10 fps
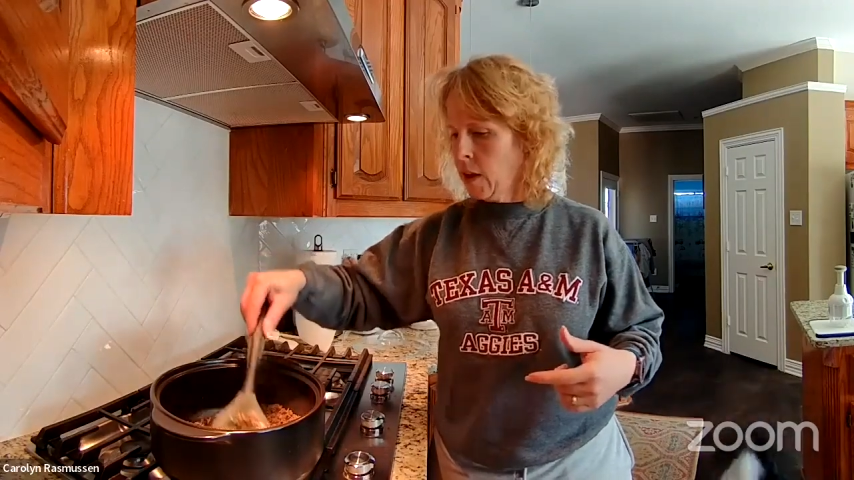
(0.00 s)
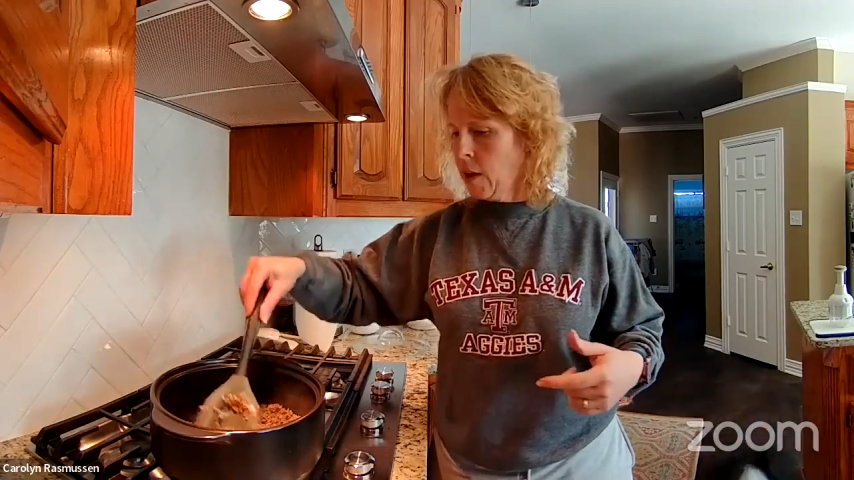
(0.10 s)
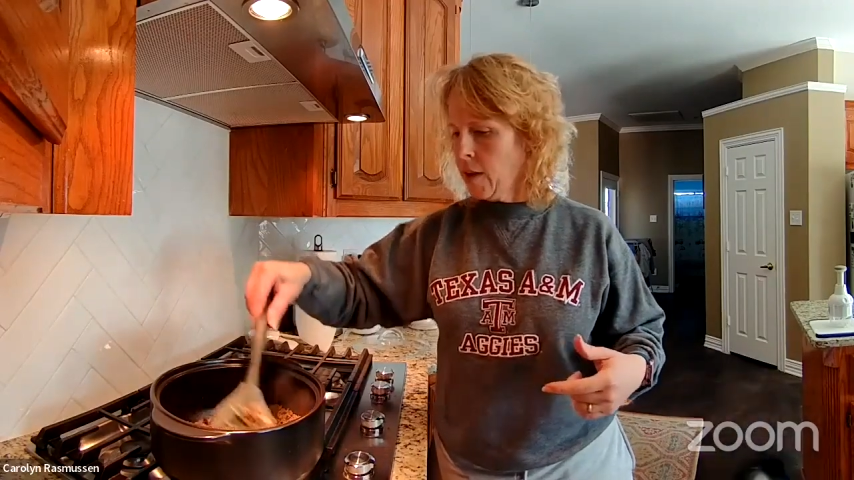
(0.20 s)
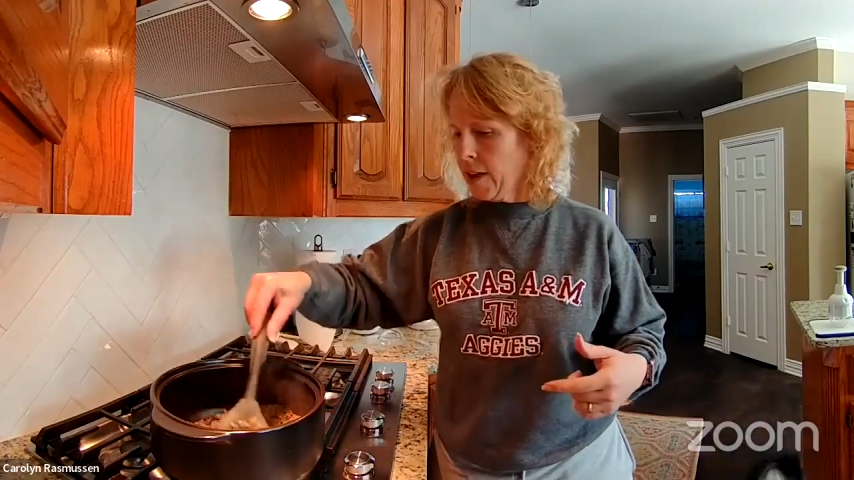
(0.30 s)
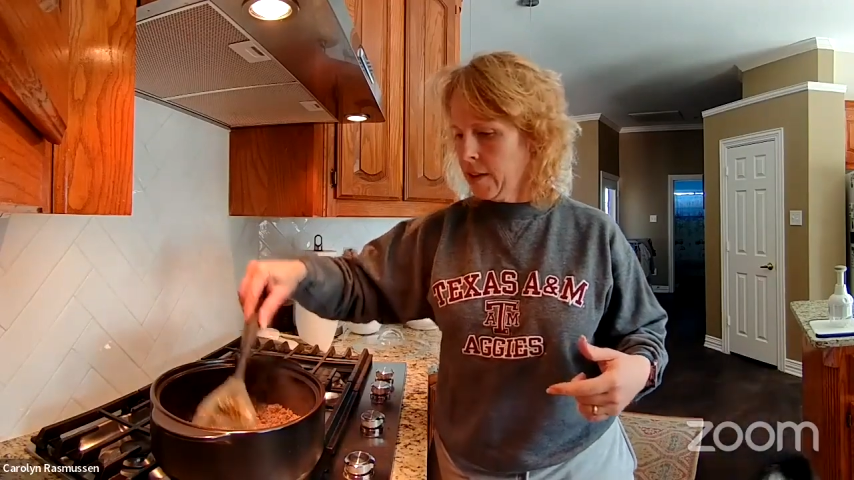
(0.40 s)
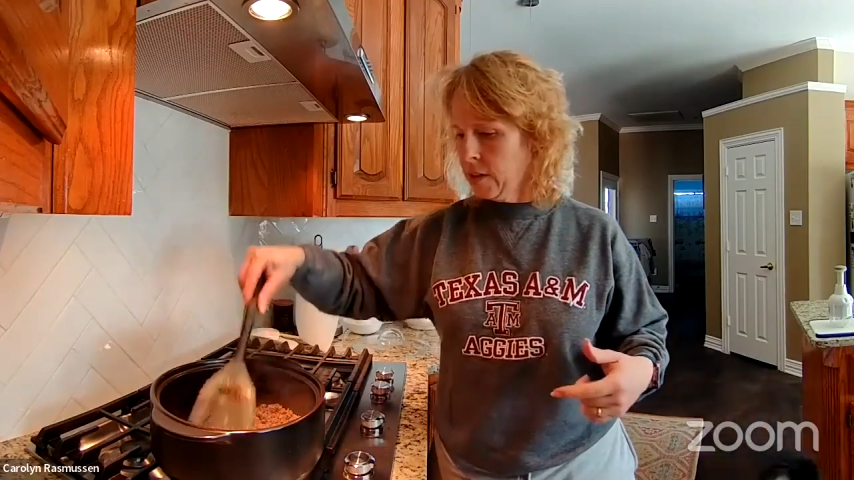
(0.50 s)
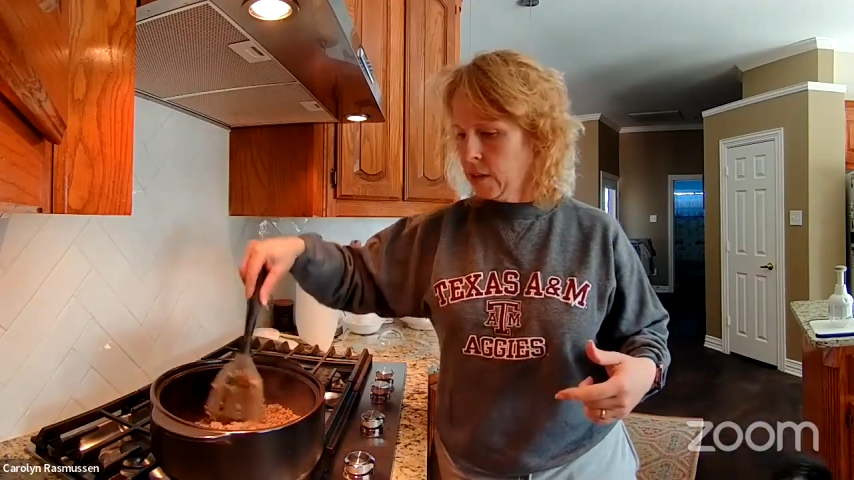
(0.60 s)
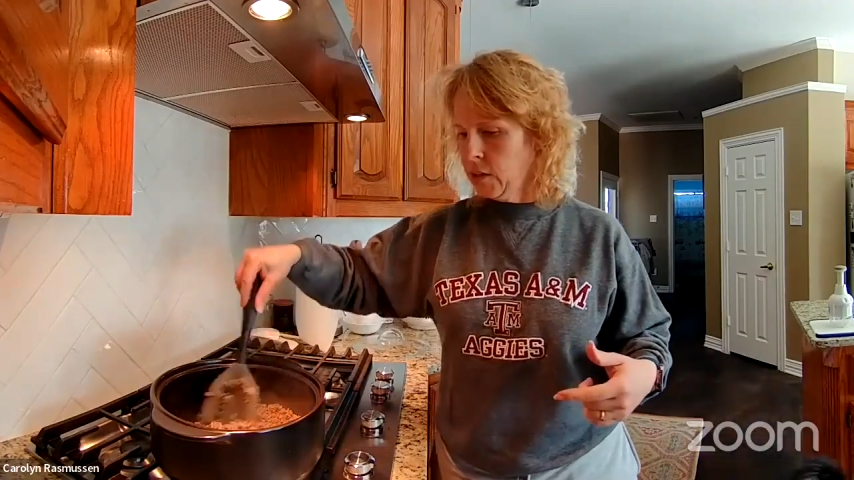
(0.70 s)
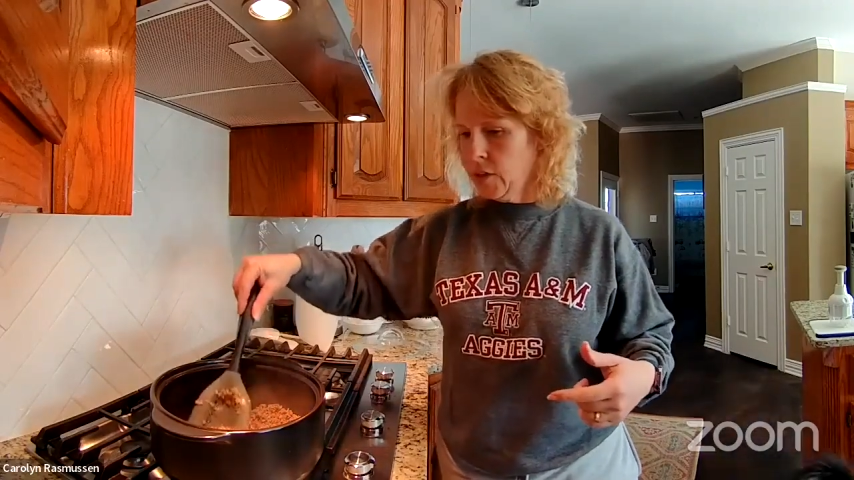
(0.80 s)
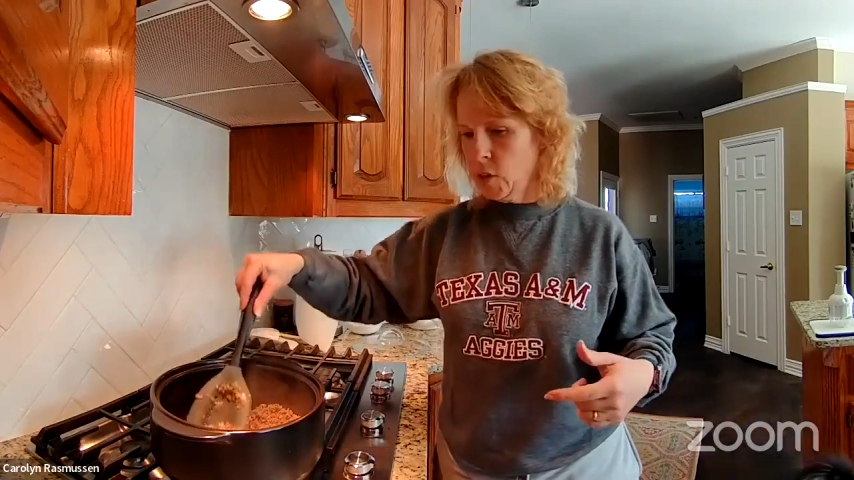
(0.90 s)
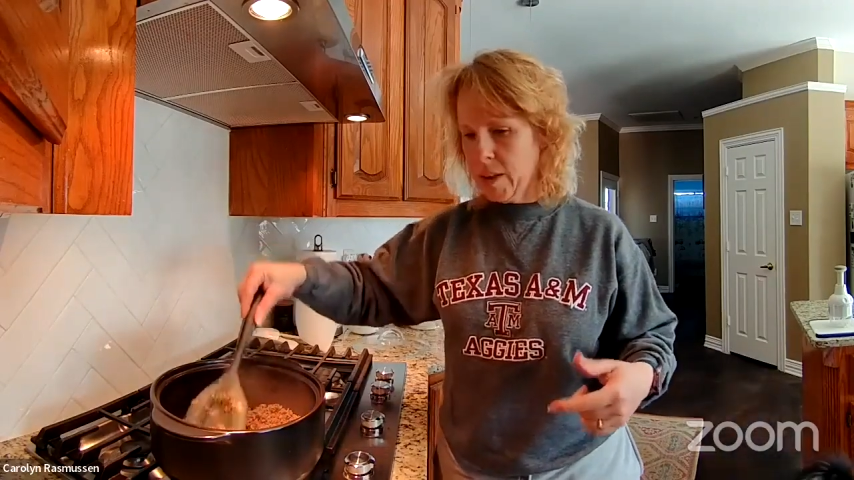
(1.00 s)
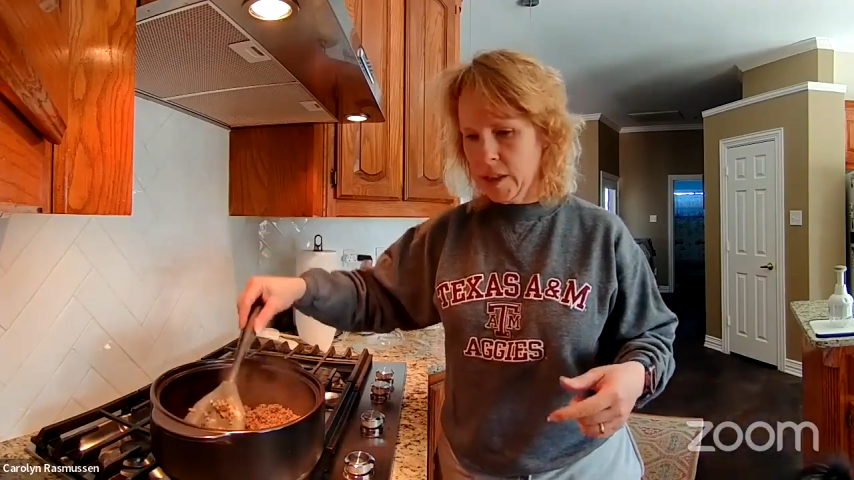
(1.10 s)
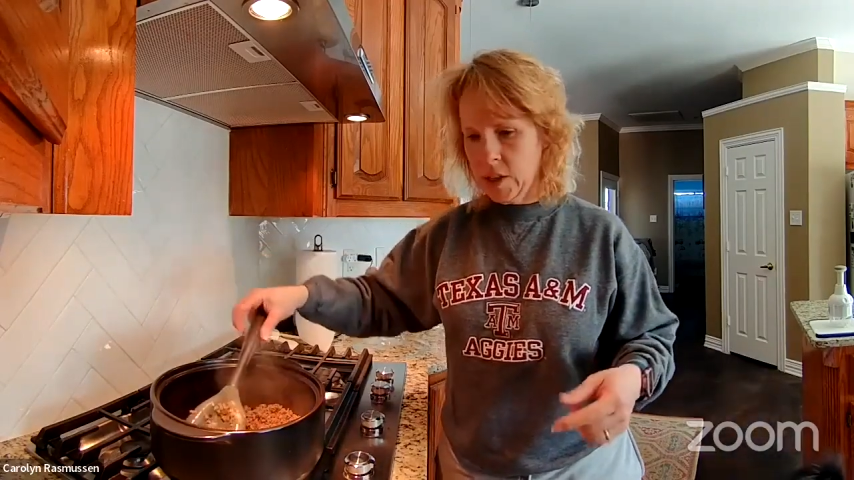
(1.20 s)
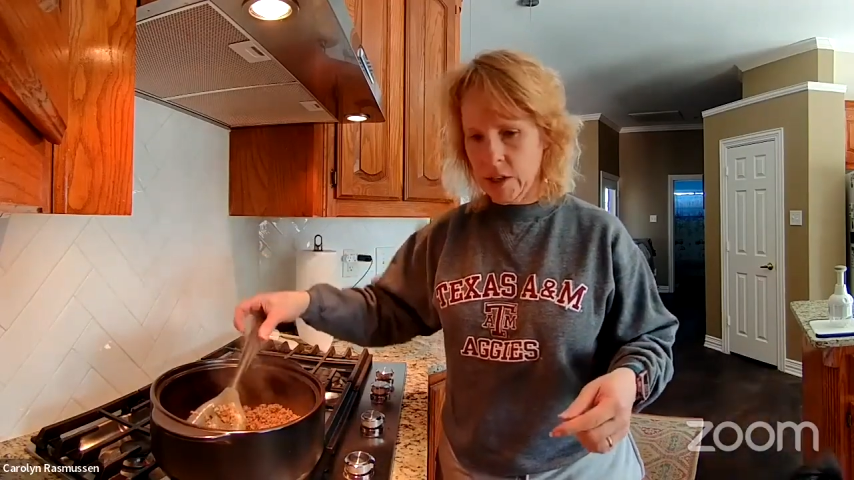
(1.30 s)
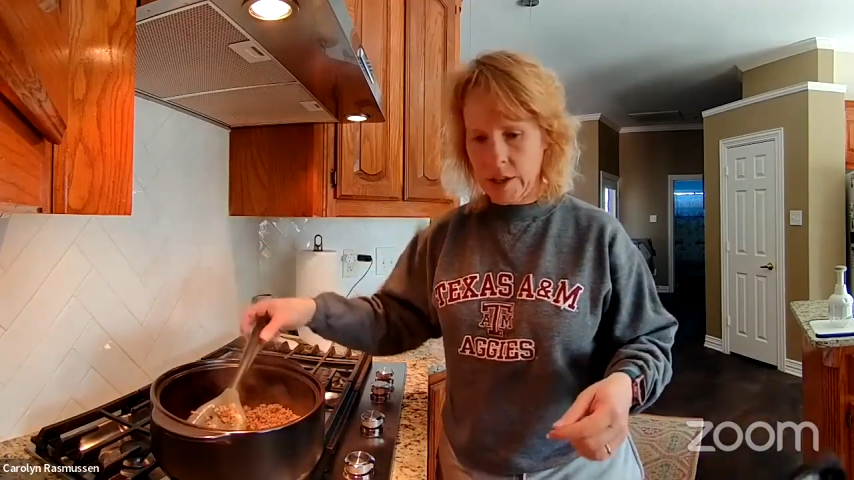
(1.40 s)
Okay, so let's finish
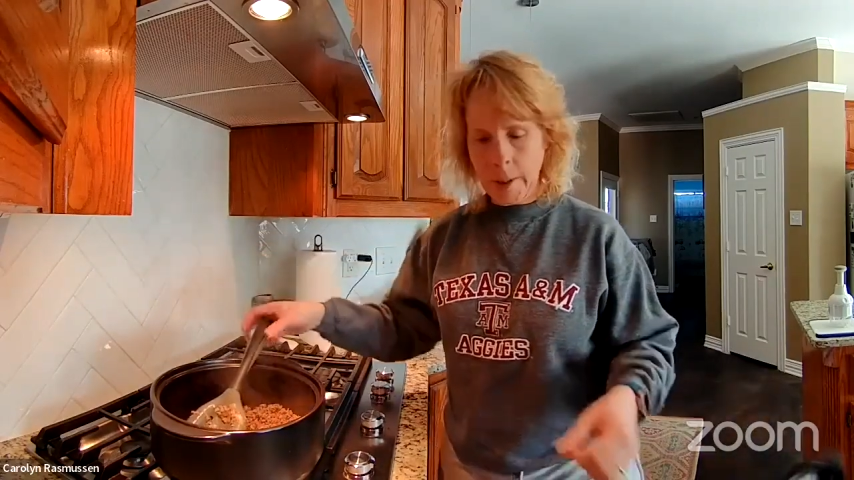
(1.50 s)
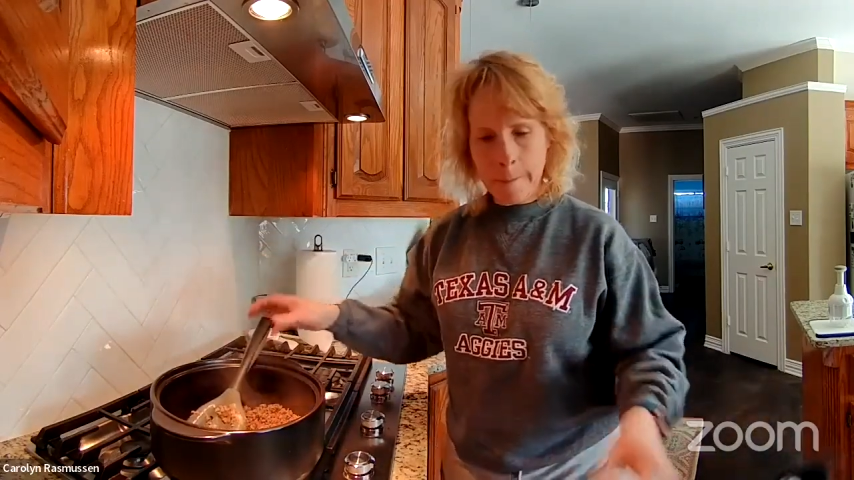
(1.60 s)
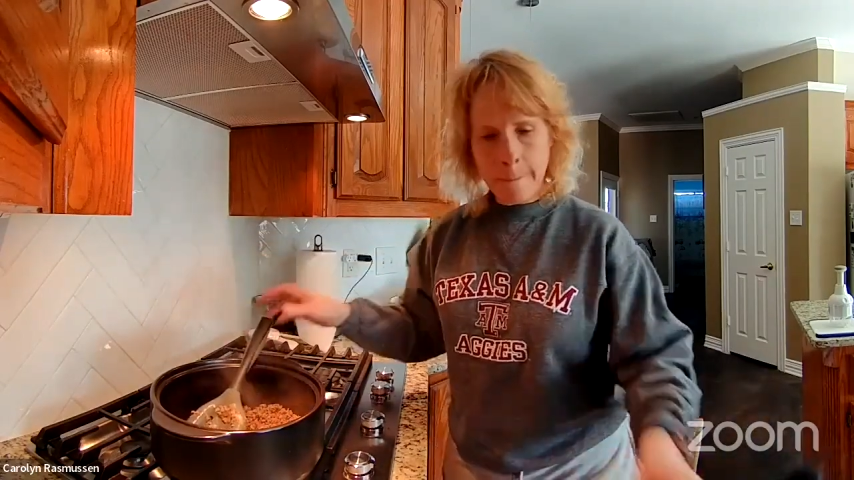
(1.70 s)
making the chili.